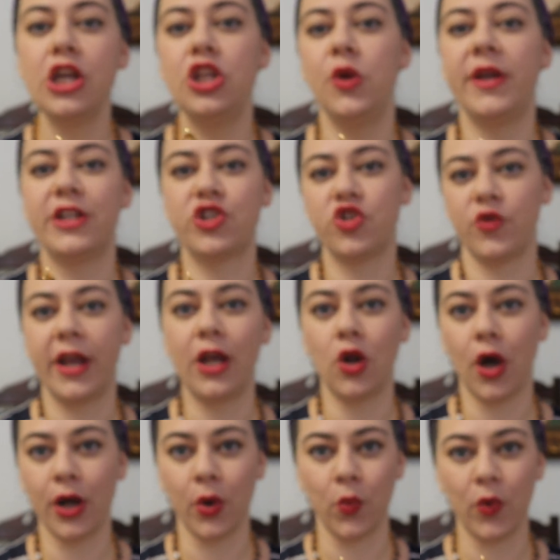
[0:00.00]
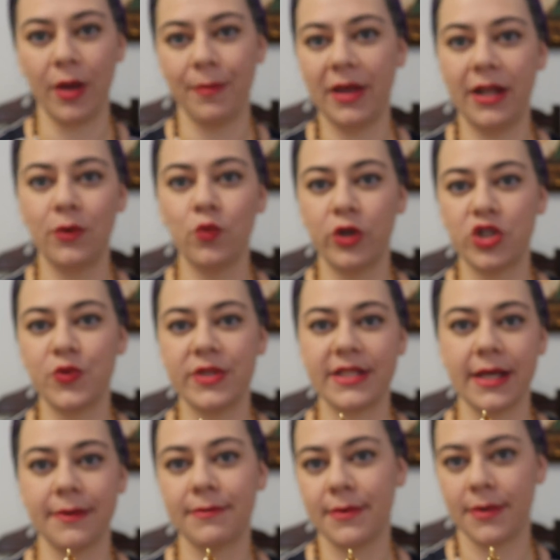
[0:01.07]
you could string it on a ribbon, which was
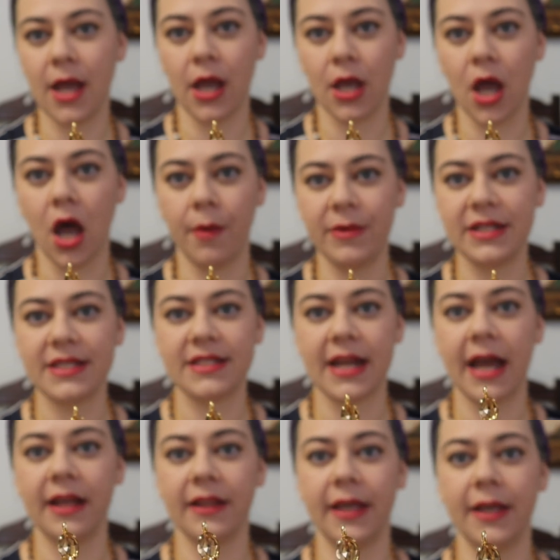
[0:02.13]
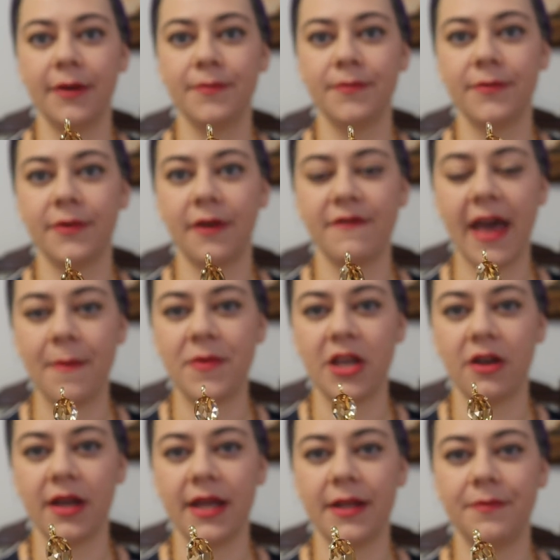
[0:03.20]
a common styling of that
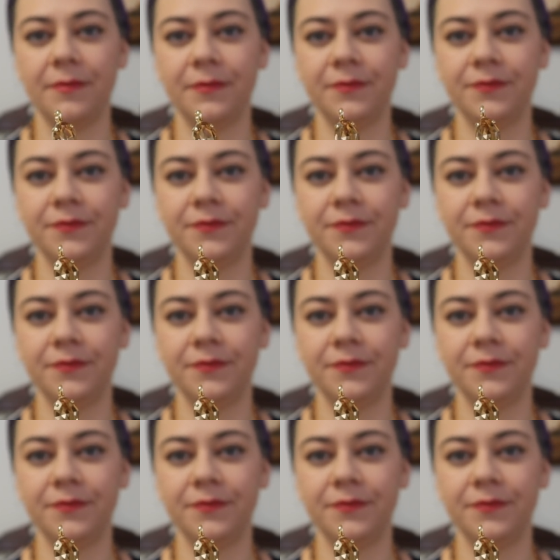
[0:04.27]
period.